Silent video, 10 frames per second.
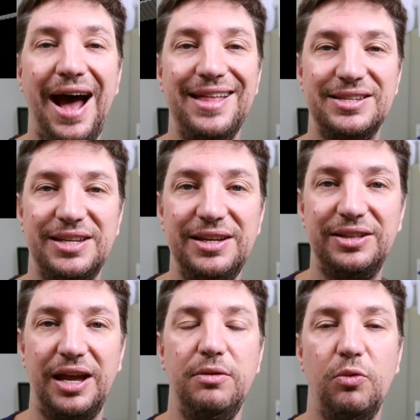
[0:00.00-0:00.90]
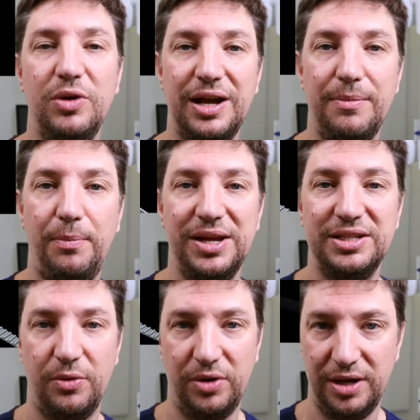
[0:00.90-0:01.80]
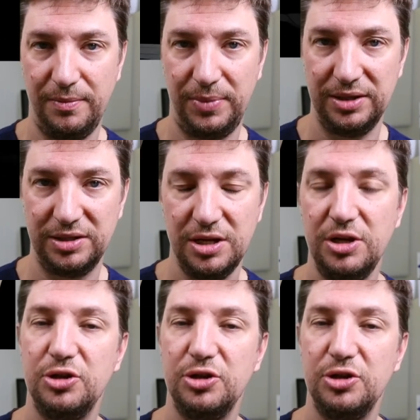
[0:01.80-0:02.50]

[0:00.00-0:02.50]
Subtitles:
at the same time we can place our implants.